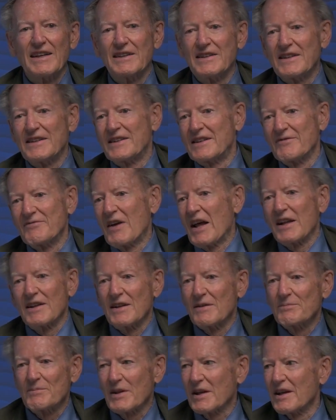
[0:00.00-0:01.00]
didn't
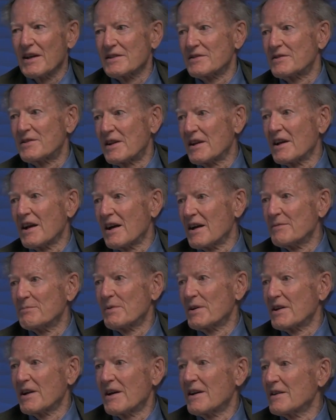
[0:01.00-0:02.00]
develop the SDI,
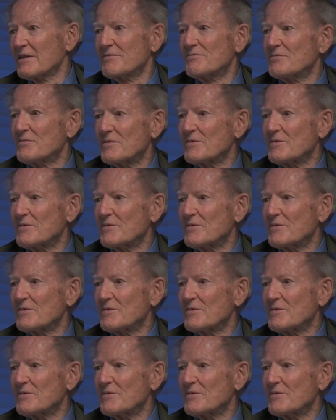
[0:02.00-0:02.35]
but I